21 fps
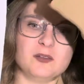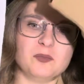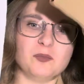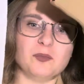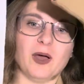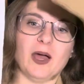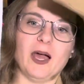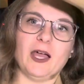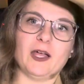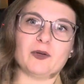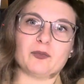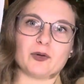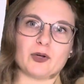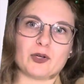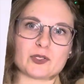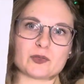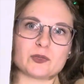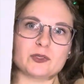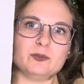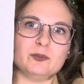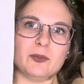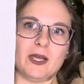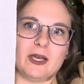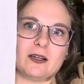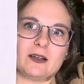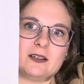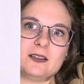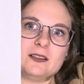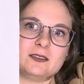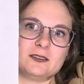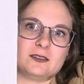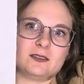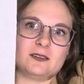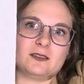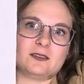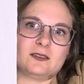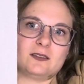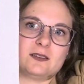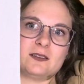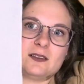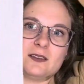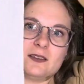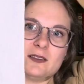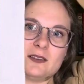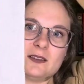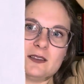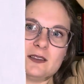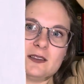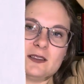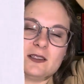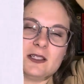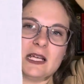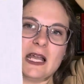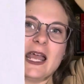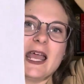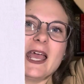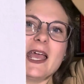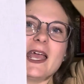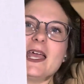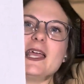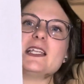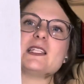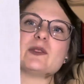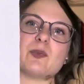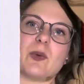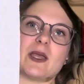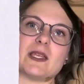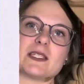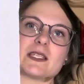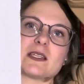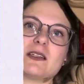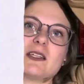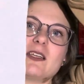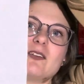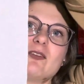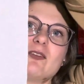by Rosewood Manor. It's basically a